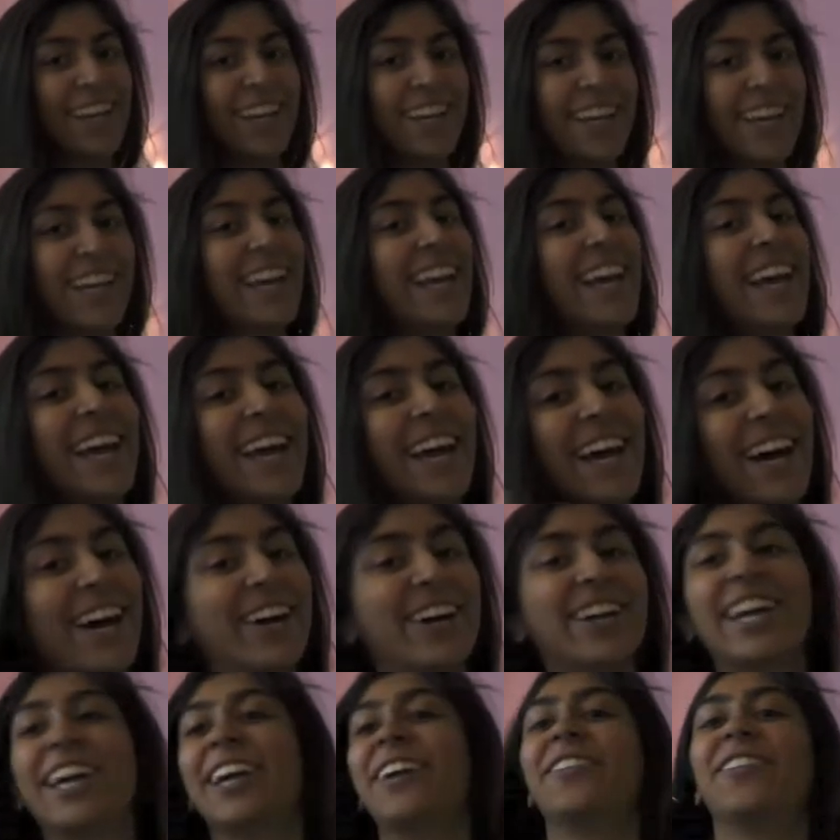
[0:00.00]

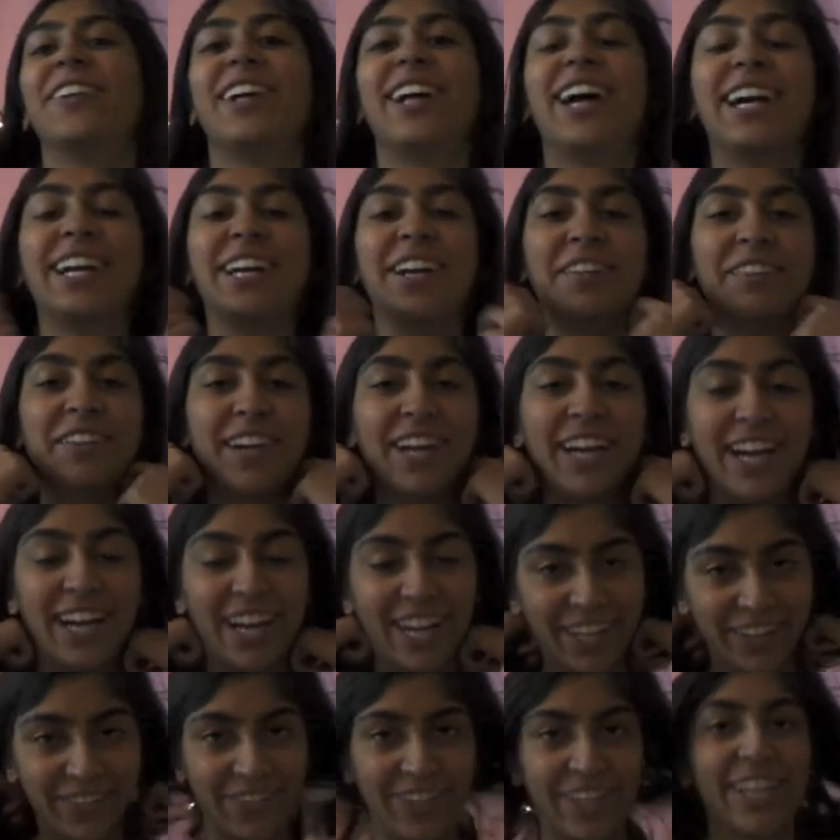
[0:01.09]
Okay, well, I cut my hair
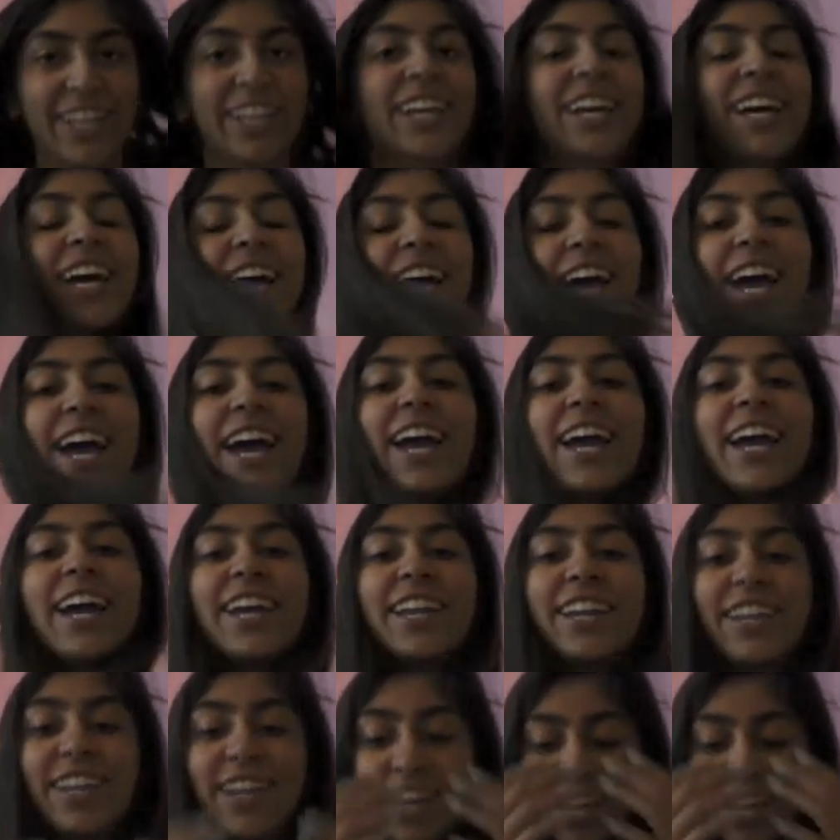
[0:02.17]
anyway. And,